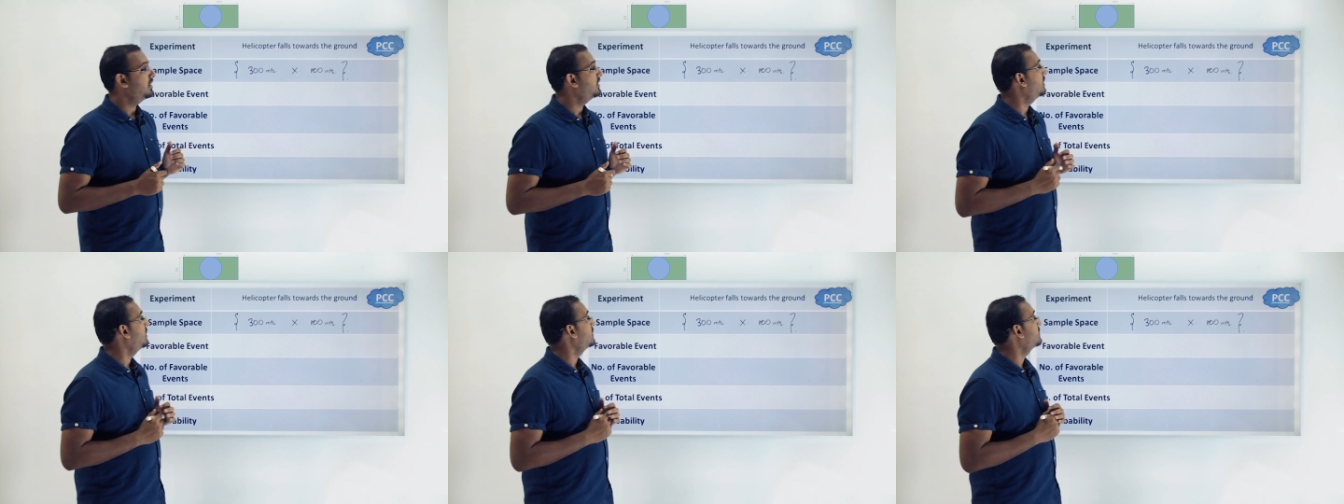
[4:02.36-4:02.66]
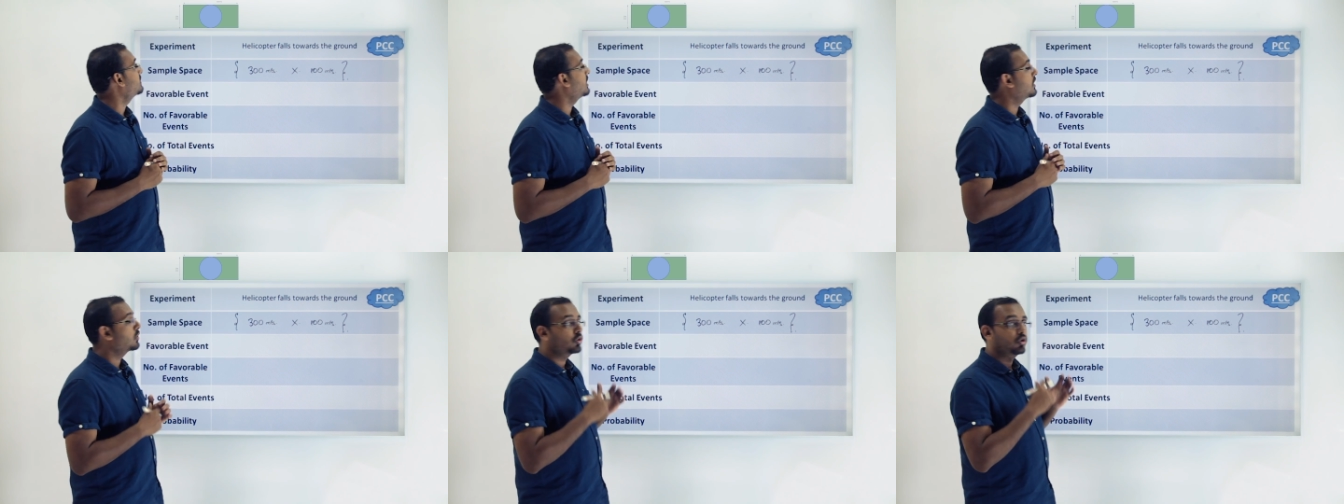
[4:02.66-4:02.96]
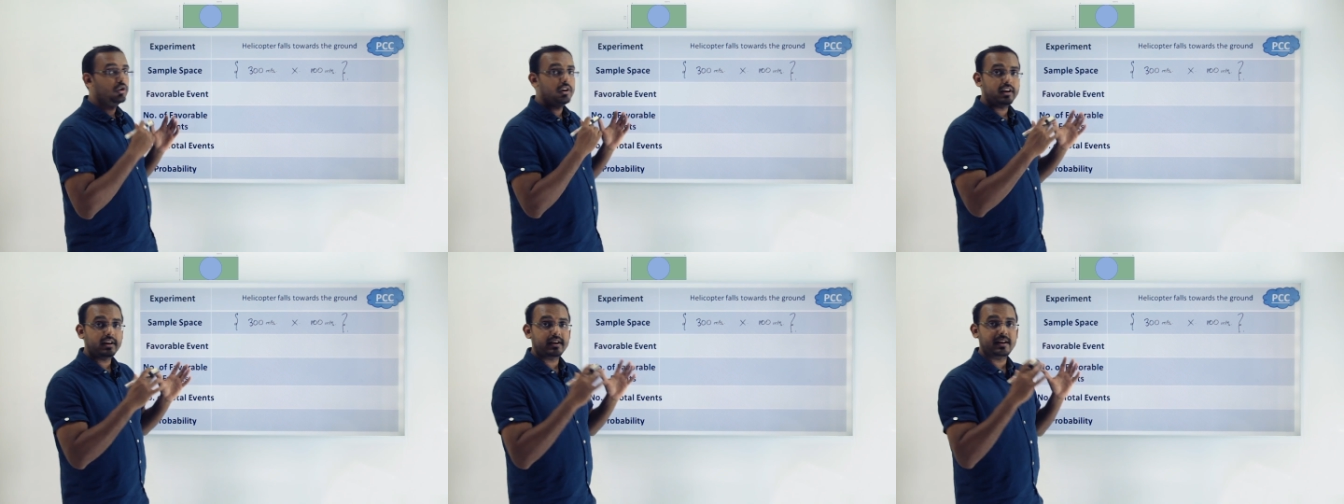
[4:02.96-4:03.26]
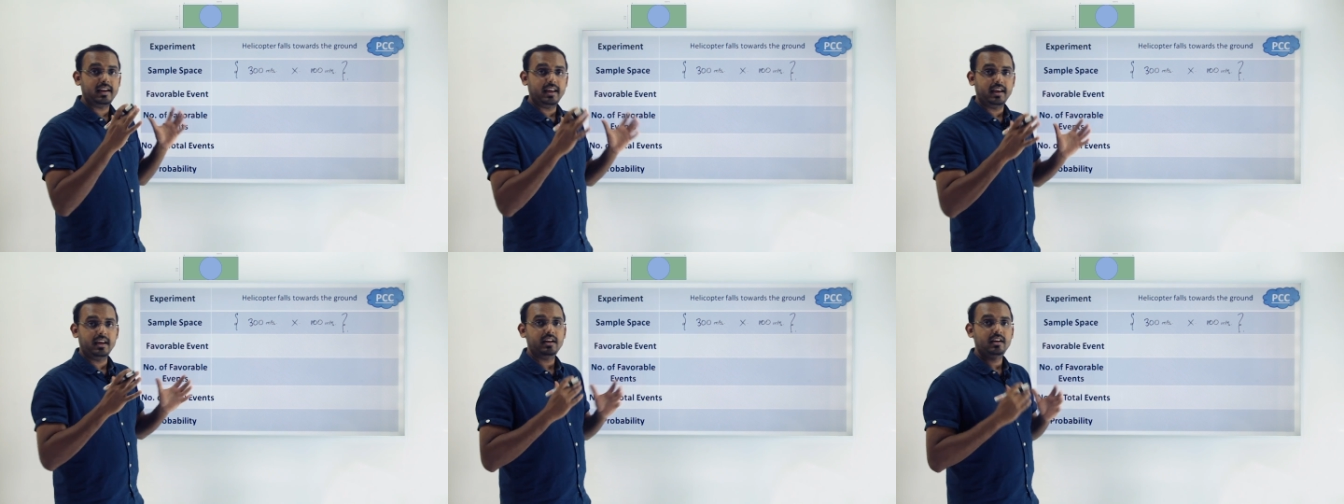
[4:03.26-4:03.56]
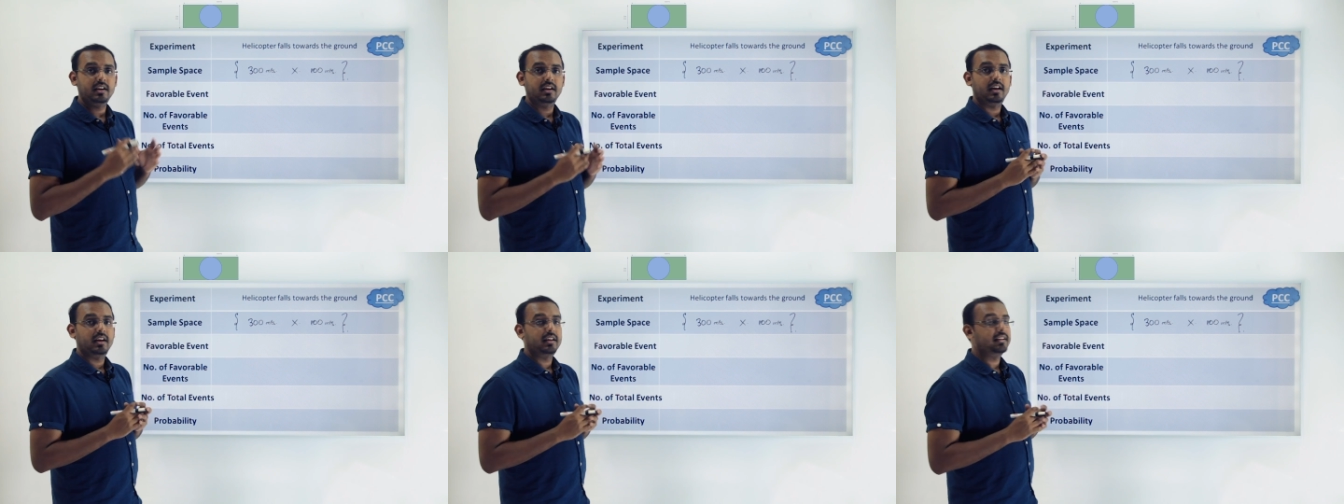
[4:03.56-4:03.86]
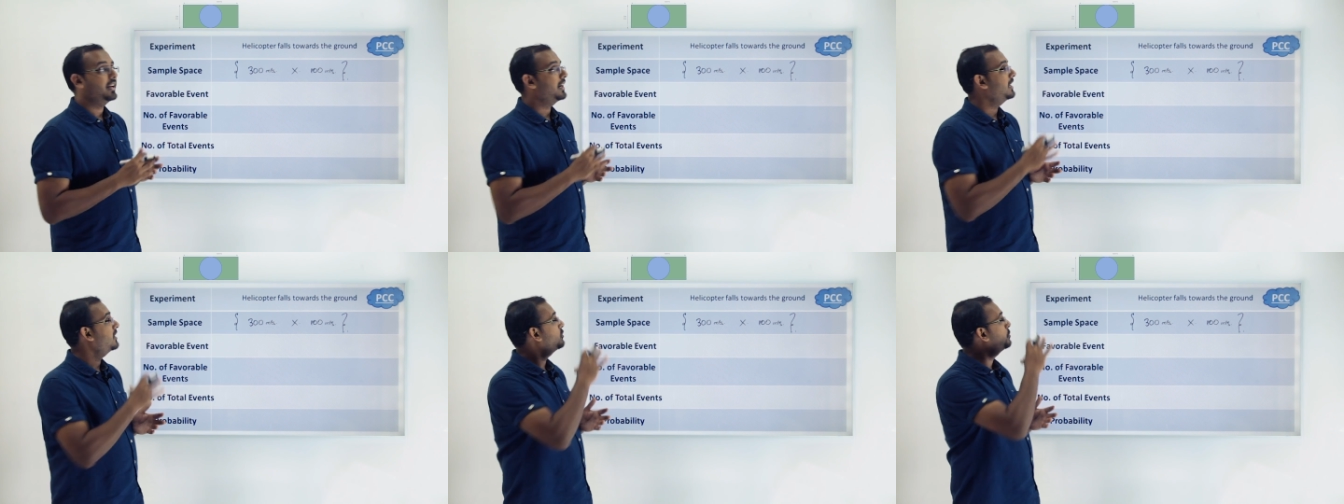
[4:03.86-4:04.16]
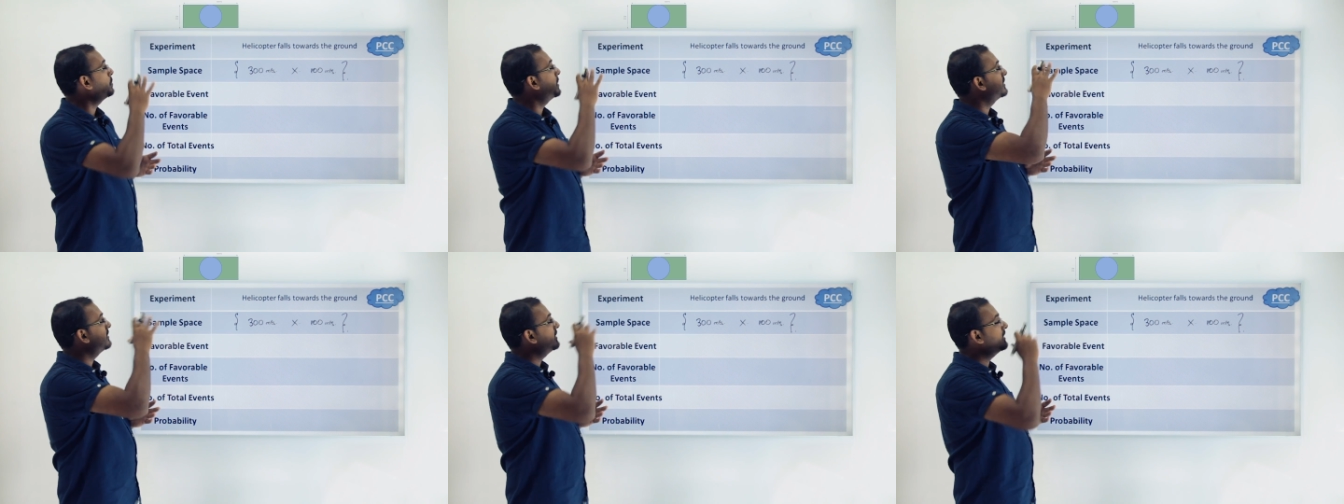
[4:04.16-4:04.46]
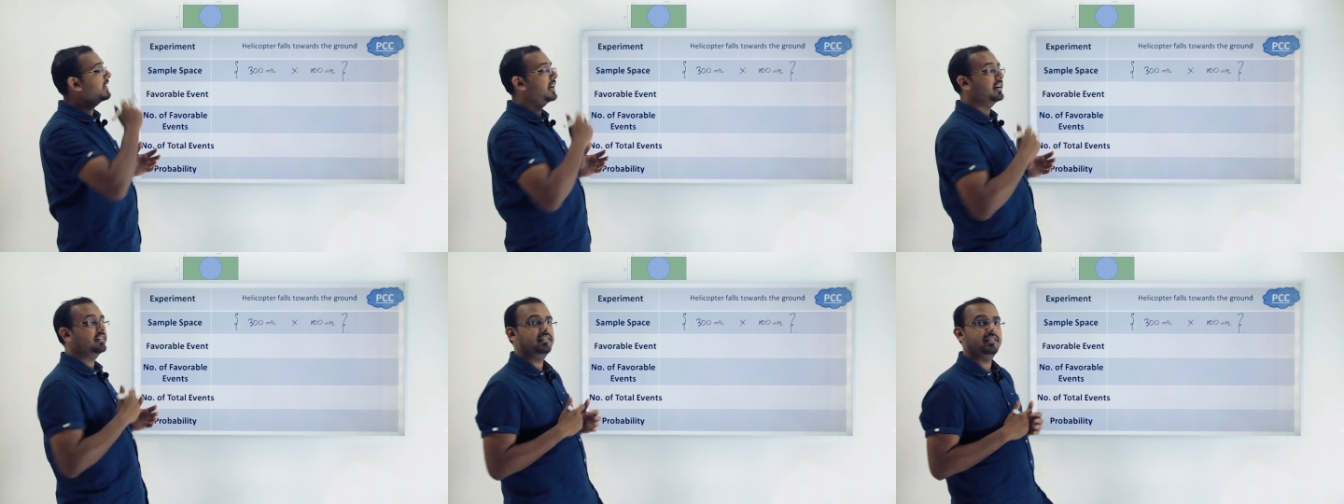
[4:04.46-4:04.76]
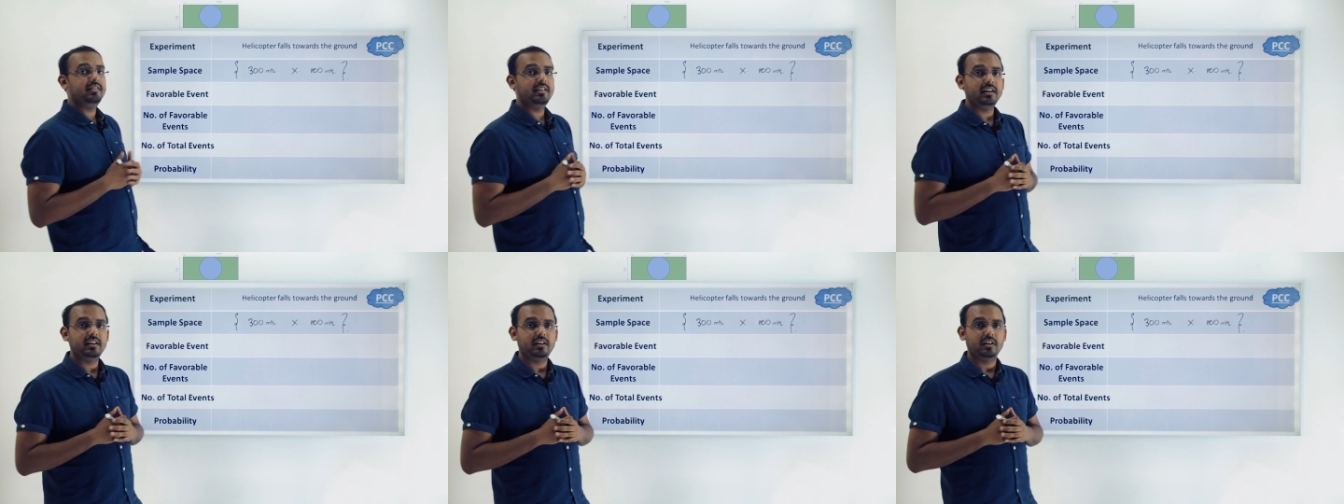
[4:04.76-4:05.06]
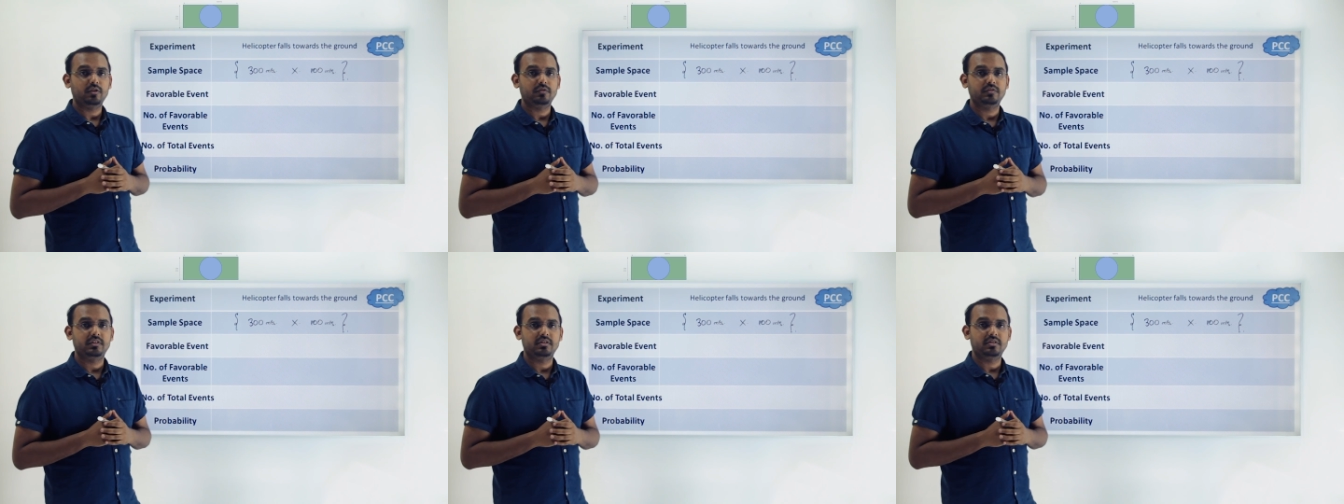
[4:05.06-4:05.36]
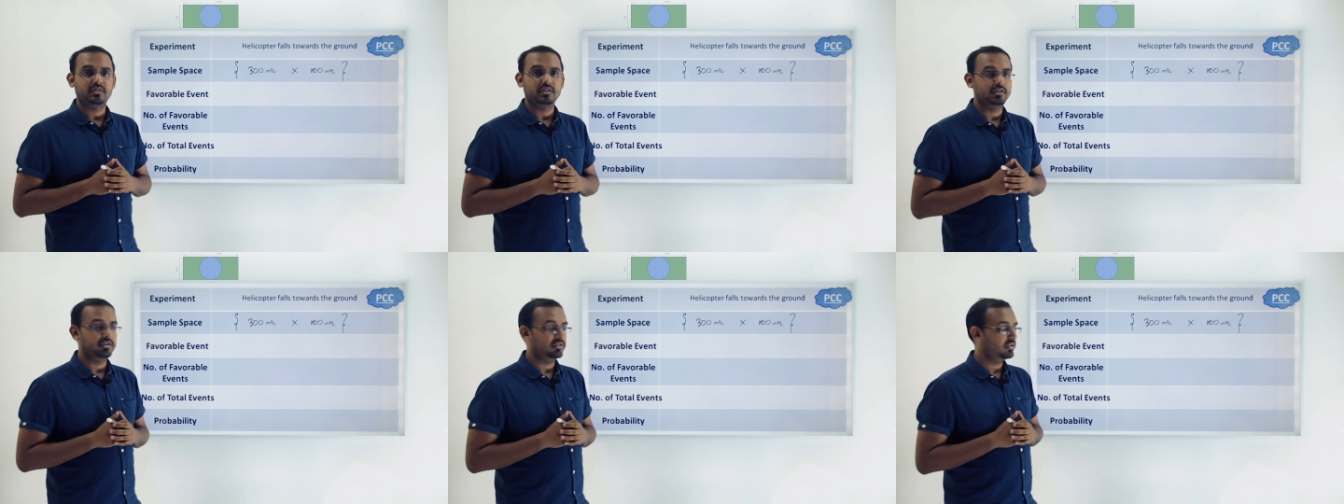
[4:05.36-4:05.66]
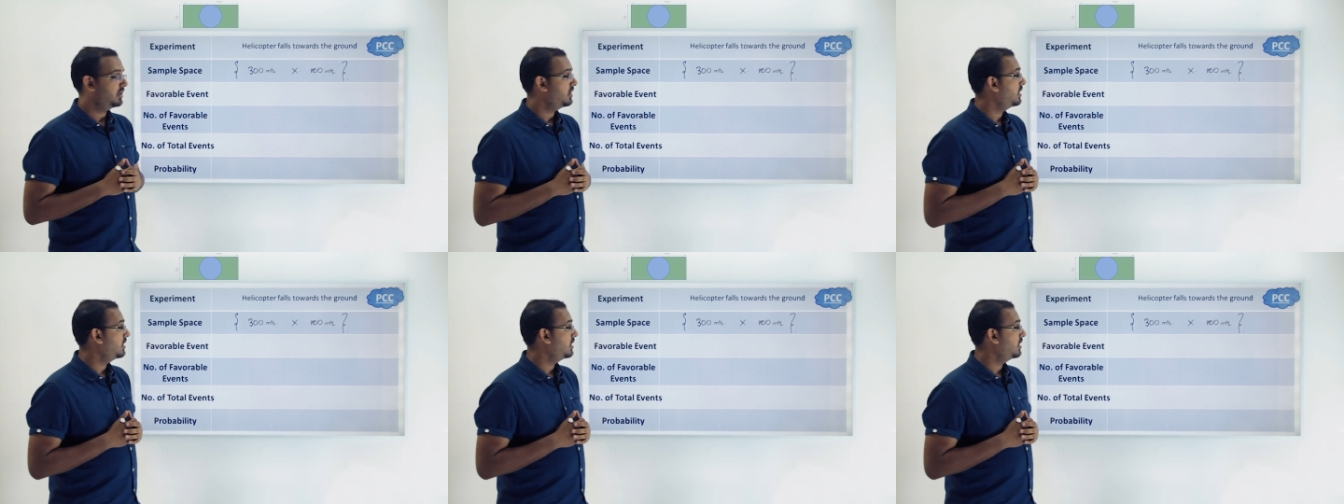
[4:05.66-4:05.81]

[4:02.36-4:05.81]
circular lake that is present at the center of this region.